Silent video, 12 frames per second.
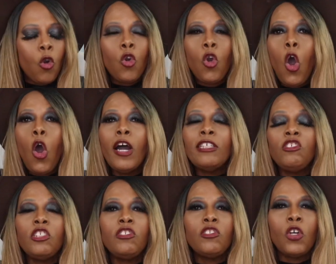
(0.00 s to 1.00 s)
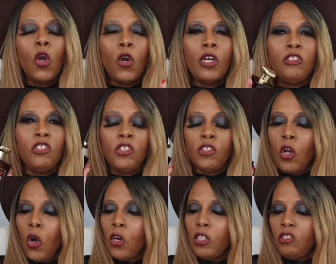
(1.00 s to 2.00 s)
gorgeous, gorgeous,
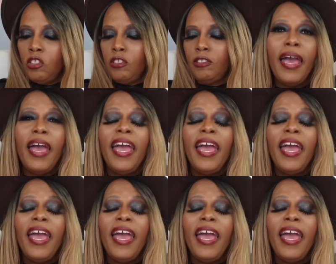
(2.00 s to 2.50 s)
gorgeous.